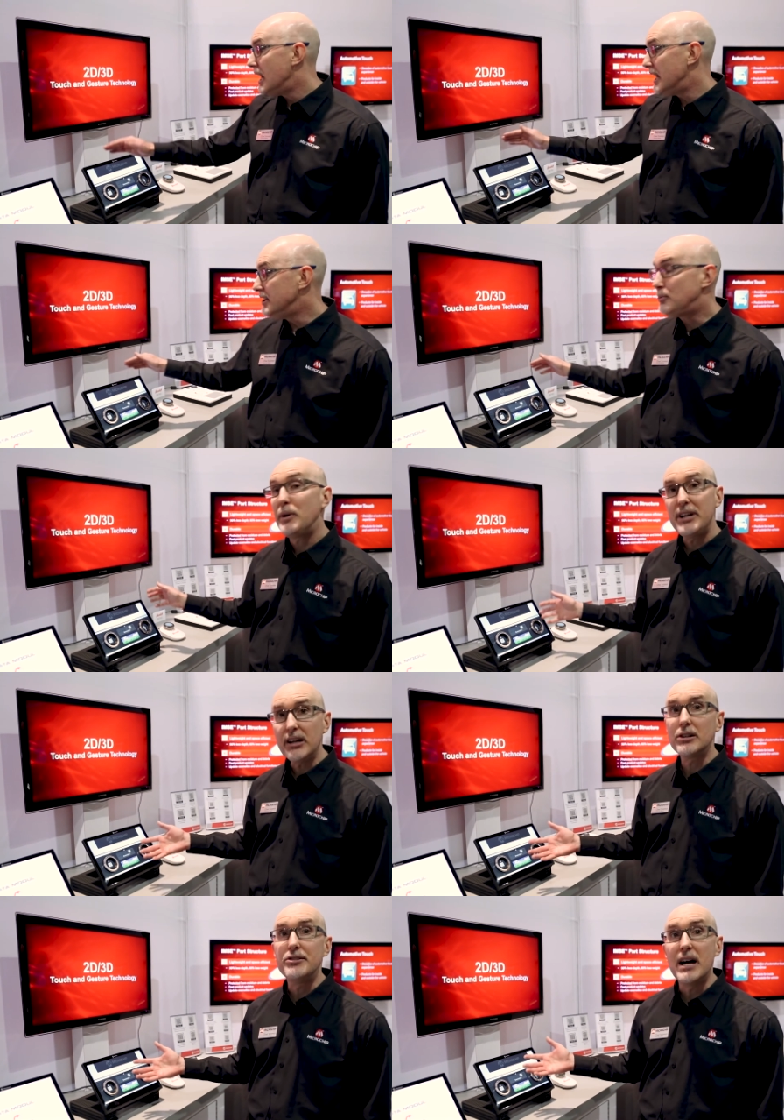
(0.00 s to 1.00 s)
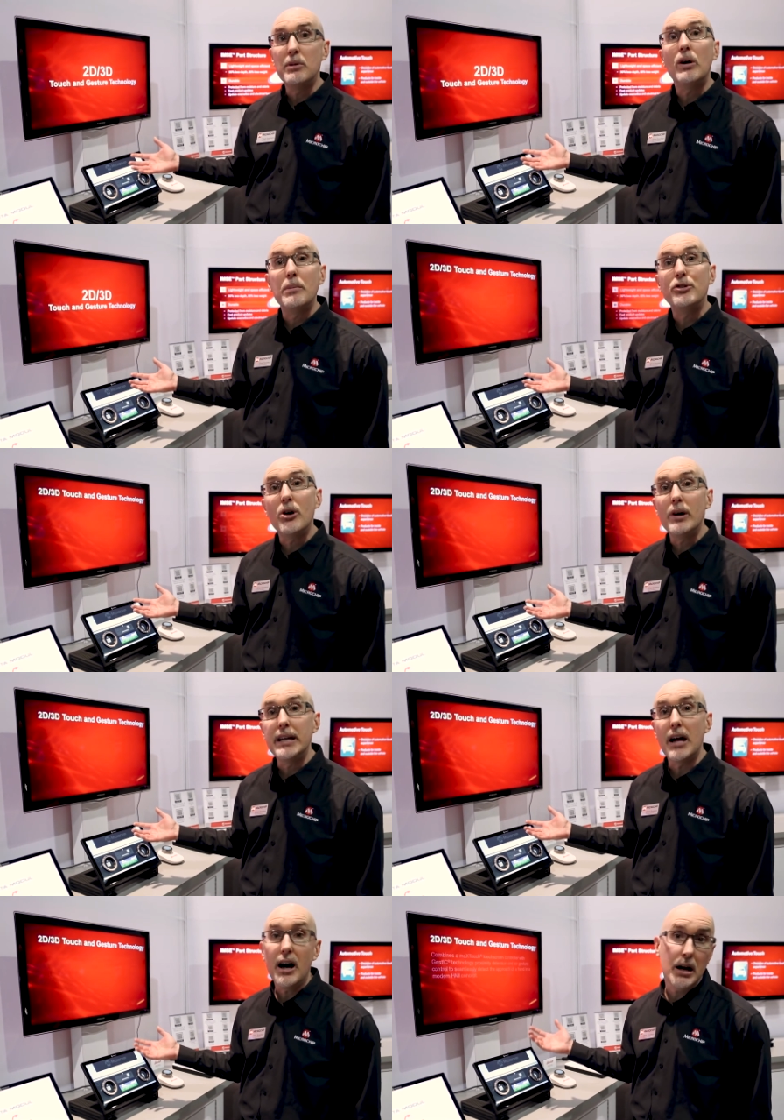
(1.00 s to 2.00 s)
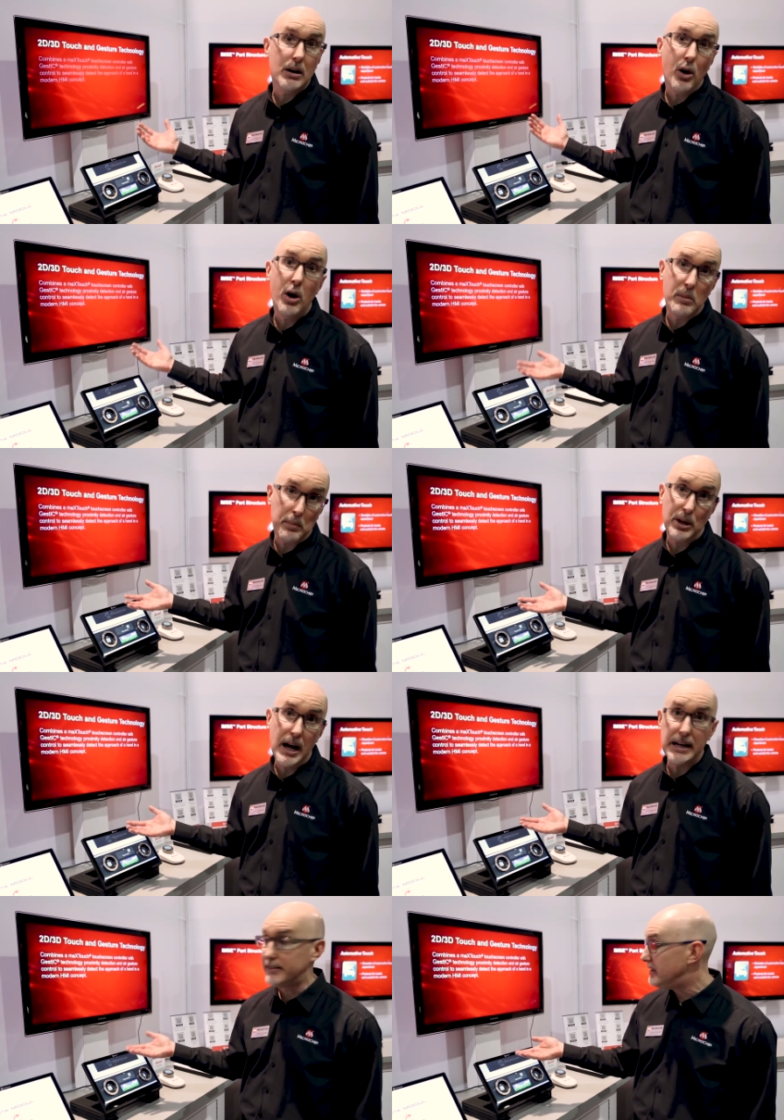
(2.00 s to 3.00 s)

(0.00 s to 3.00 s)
In this particular demo, I'm showing a home appliance.